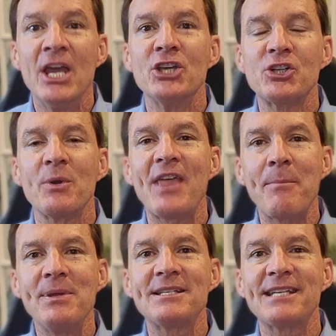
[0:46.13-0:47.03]
So with that
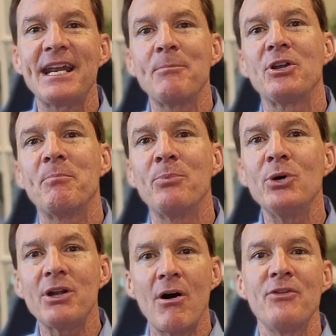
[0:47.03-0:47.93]
being said, I'm going to
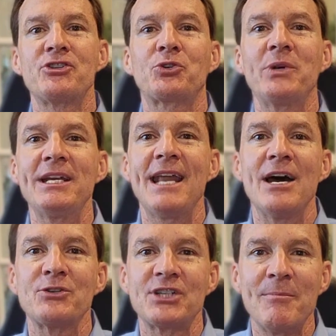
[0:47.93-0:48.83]
put on the screen
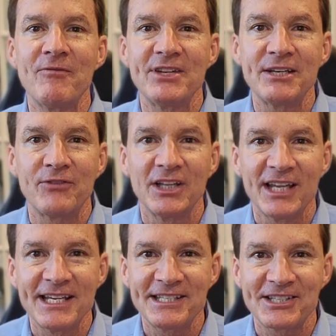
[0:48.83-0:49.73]
now some of the different
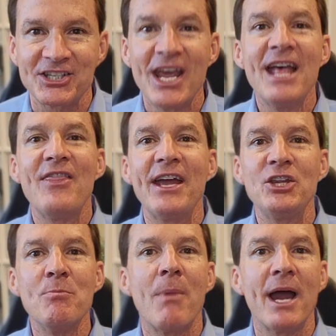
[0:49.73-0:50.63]
lists that
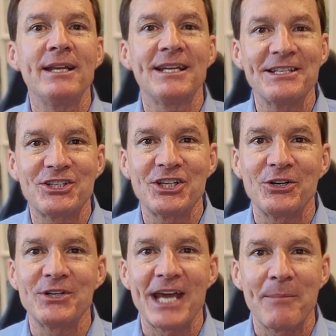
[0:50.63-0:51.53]
you might
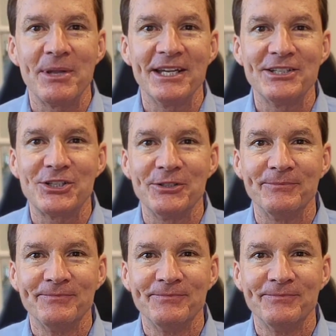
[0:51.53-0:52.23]
consider tapping into.